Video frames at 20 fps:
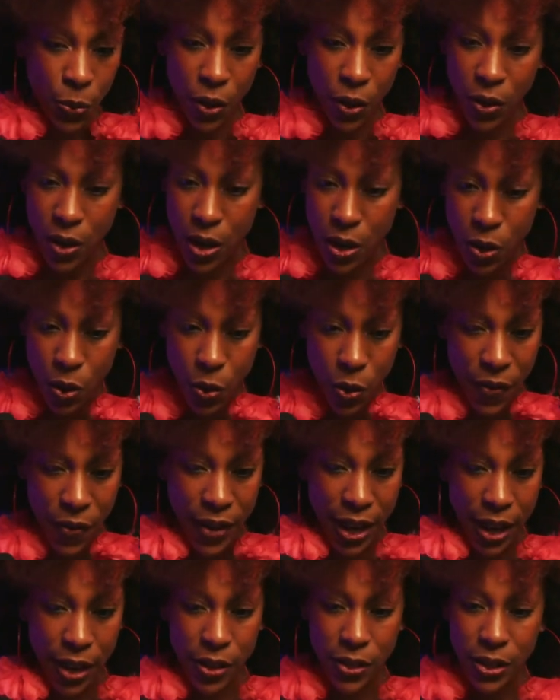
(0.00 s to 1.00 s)
What are our core
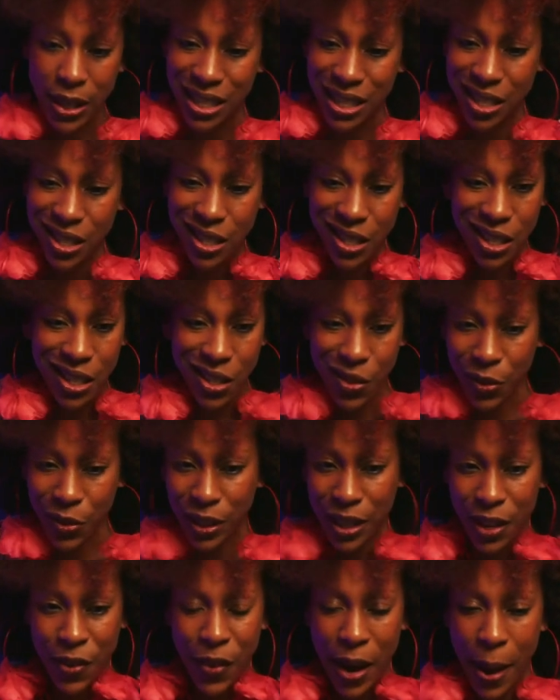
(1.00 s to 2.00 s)
values? I just couldn't
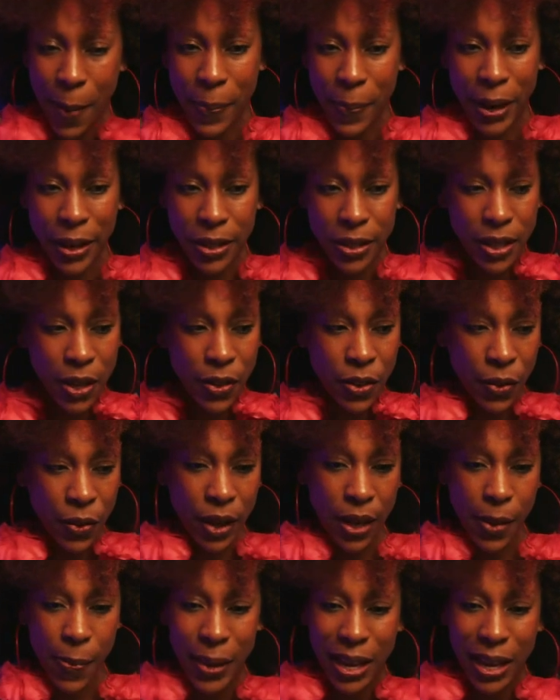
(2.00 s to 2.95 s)
really wrap ourselves around it,